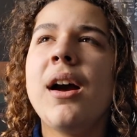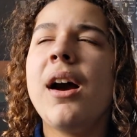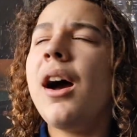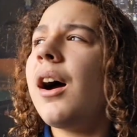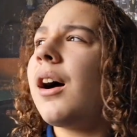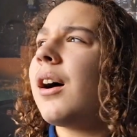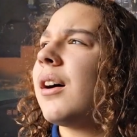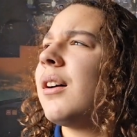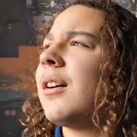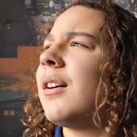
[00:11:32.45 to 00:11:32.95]

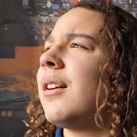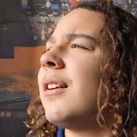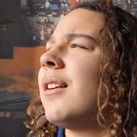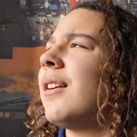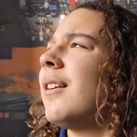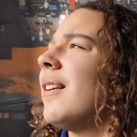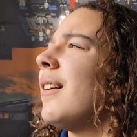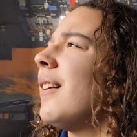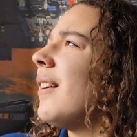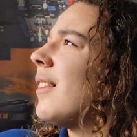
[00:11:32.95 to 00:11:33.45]
Ah,
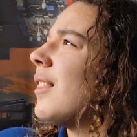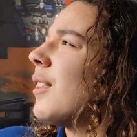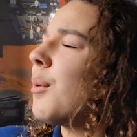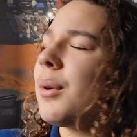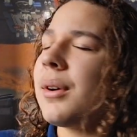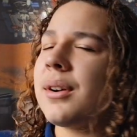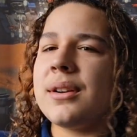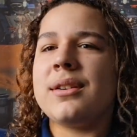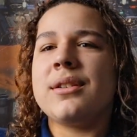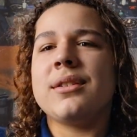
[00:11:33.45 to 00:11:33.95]
the
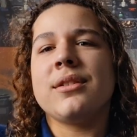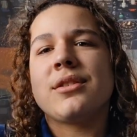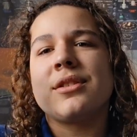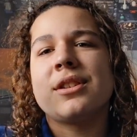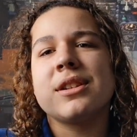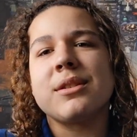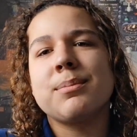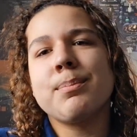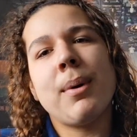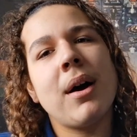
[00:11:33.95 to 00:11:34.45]
one
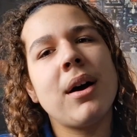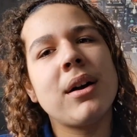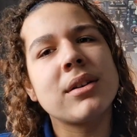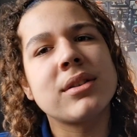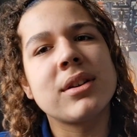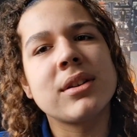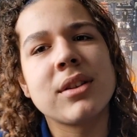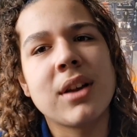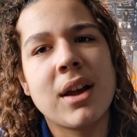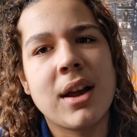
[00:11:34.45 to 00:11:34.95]
just
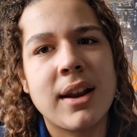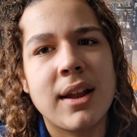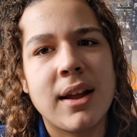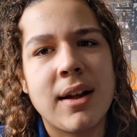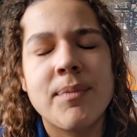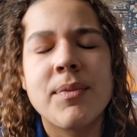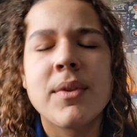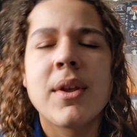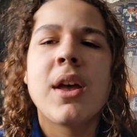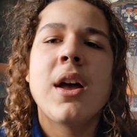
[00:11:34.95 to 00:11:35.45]
passed us
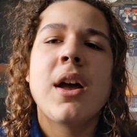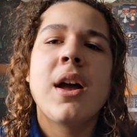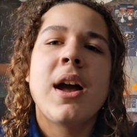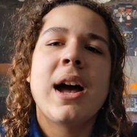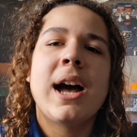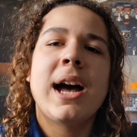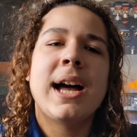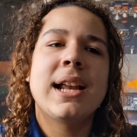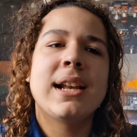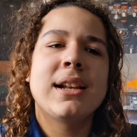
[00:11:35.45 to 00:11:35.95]
earlier.
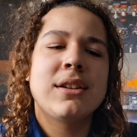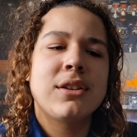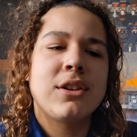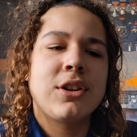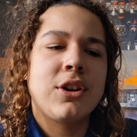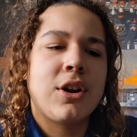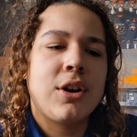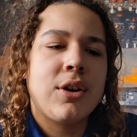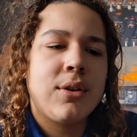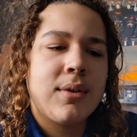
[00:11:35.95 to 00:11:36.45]
And
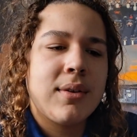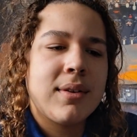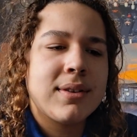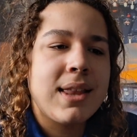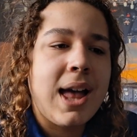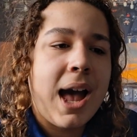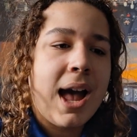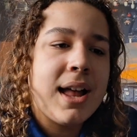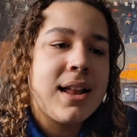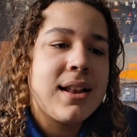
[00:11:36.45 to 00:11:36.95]

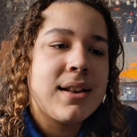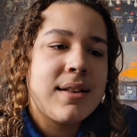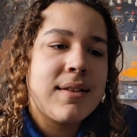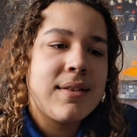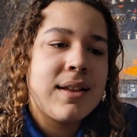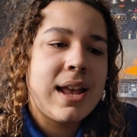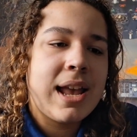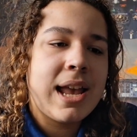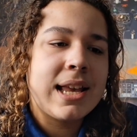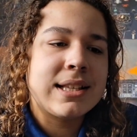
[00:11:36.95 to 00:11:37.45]
that
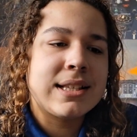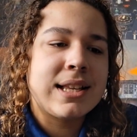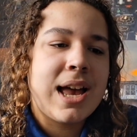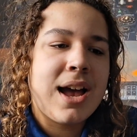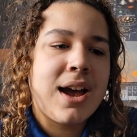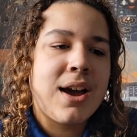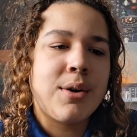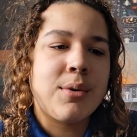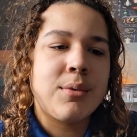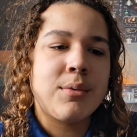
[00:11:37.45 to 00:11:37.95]
is
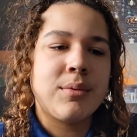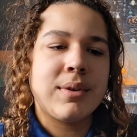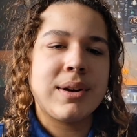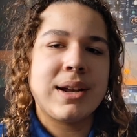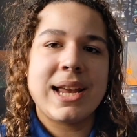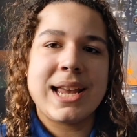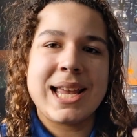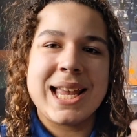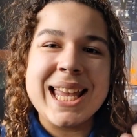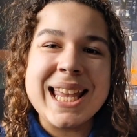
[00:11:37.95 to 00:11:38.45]
how
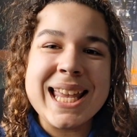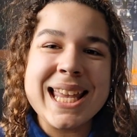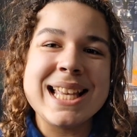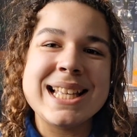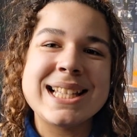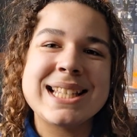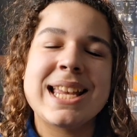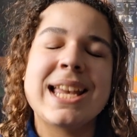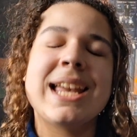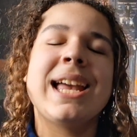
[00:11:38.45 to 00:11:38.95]

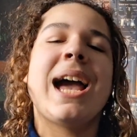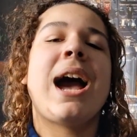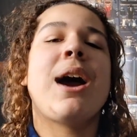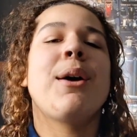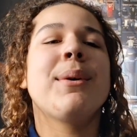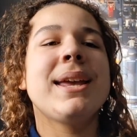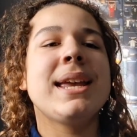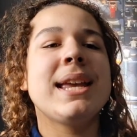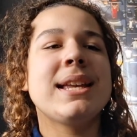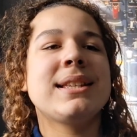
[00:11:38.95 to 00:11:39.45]
easy
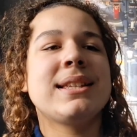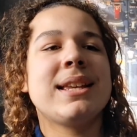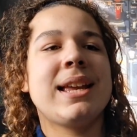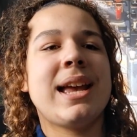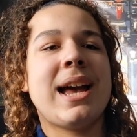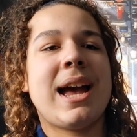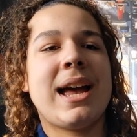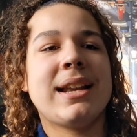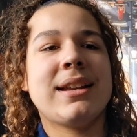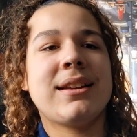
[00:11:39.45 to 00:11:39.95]

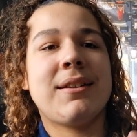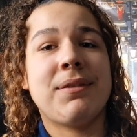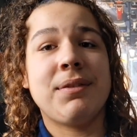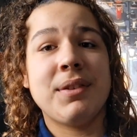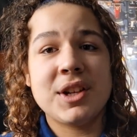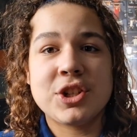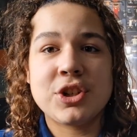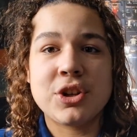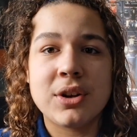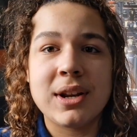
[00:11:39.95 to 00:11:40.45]
and
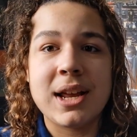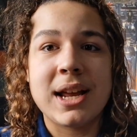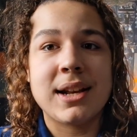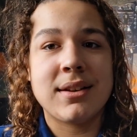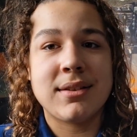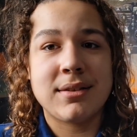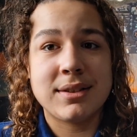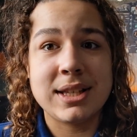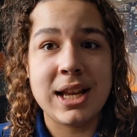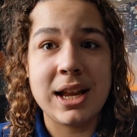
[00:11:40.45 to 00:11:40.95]
efficient
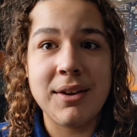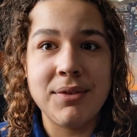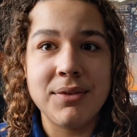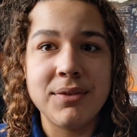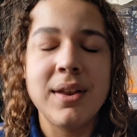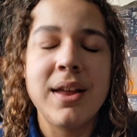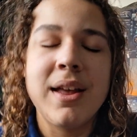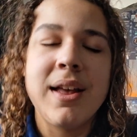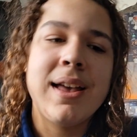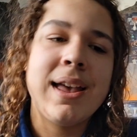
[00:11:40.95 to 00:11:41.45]
and
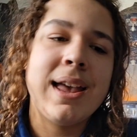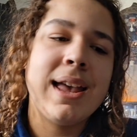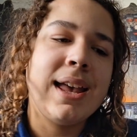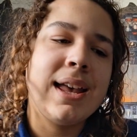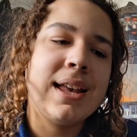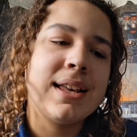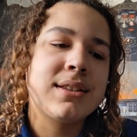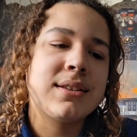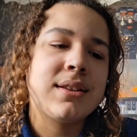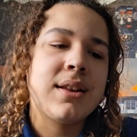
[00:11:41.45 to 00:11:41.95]
safe it
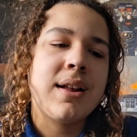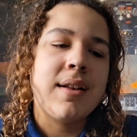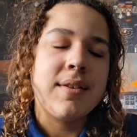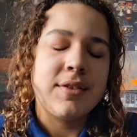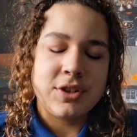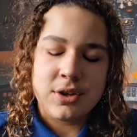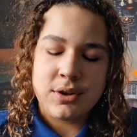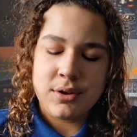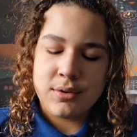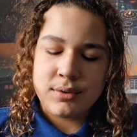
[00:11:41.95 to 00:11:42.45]
is
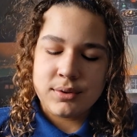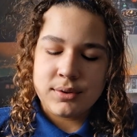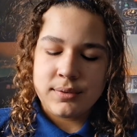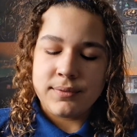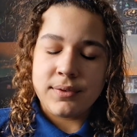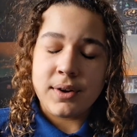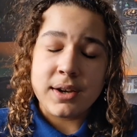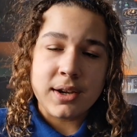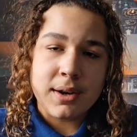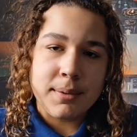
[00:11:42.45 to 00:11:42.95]
to use
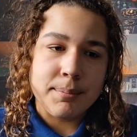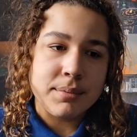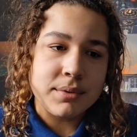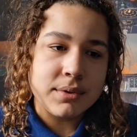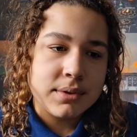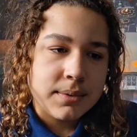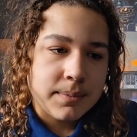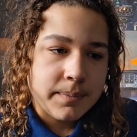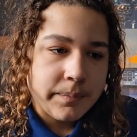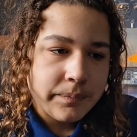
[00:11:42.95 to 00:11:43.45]
flight
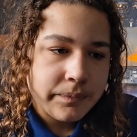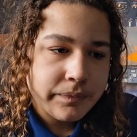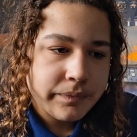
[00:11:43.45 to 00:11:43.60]
numbers.